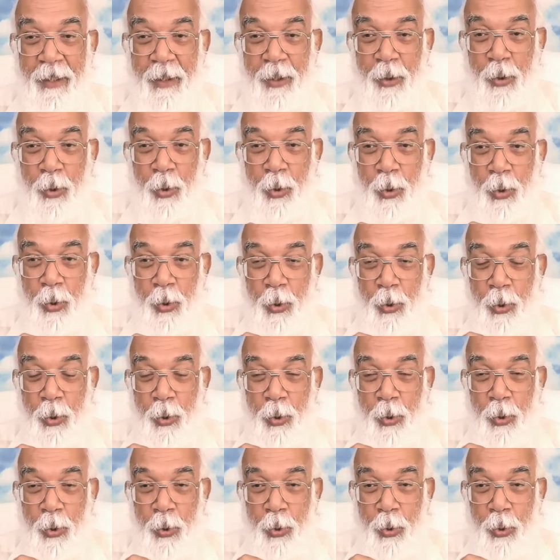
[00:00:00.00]
to, to,
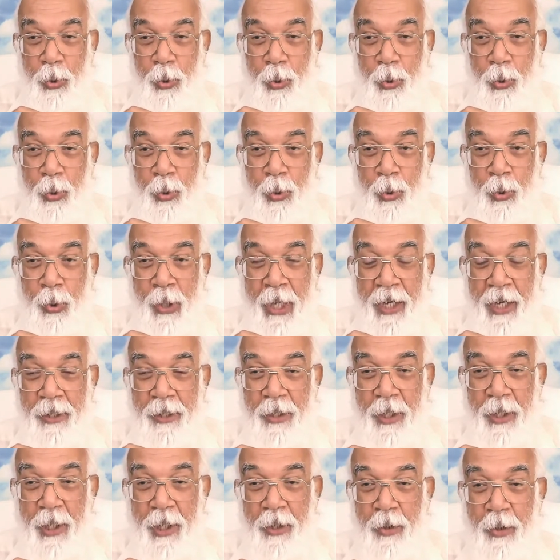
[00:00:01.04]
to
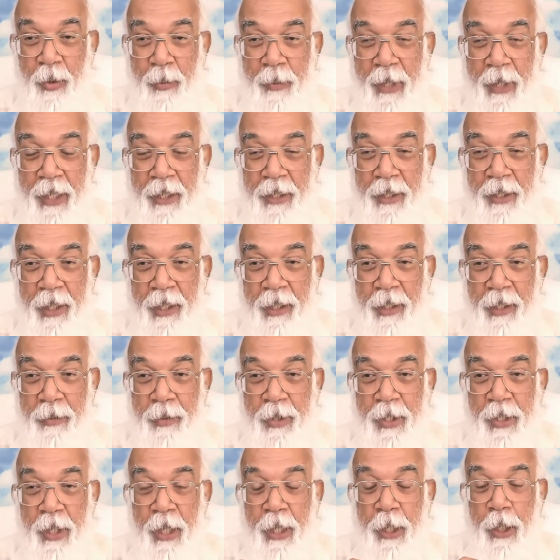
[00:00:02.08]
enter into
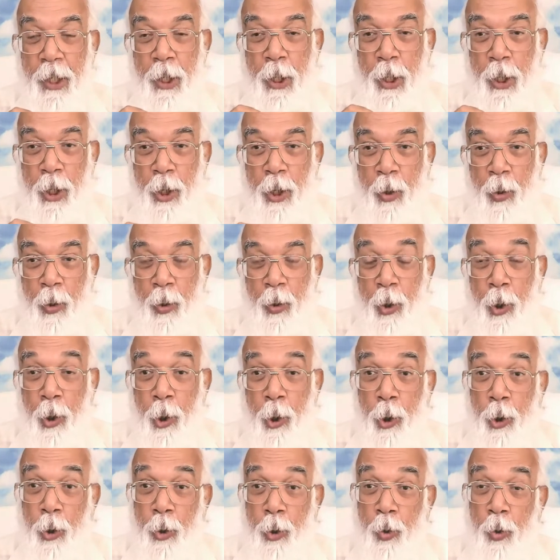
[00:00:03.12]
meditative state? No.
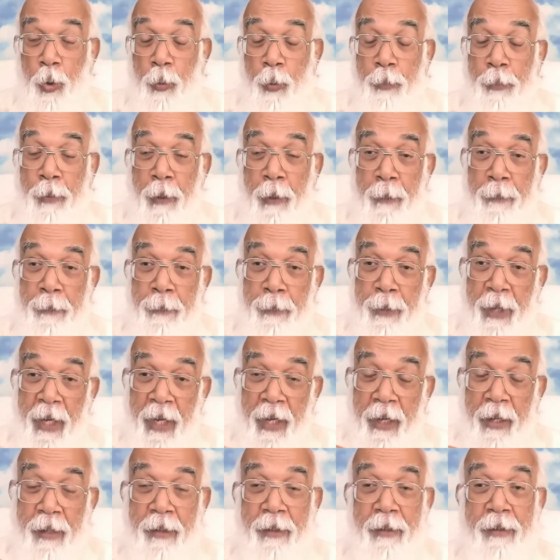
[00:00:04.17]
To
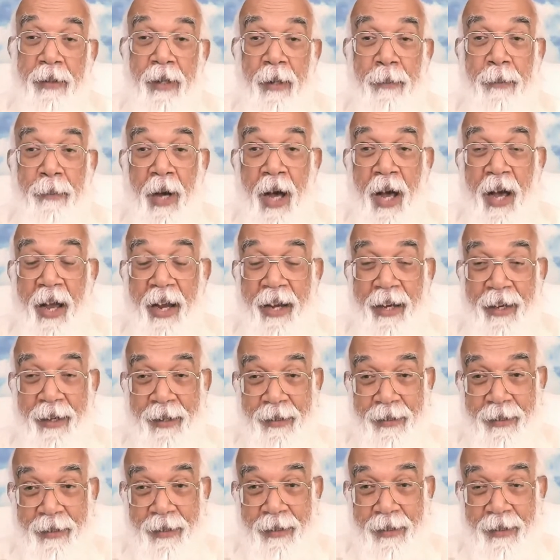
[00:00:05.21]
prepare the
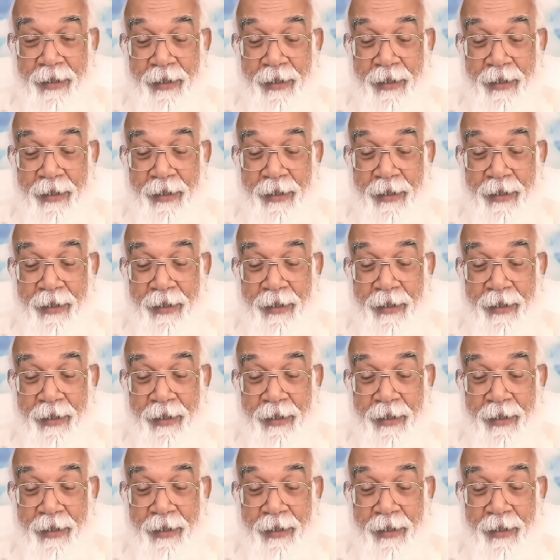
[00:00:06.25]
mind,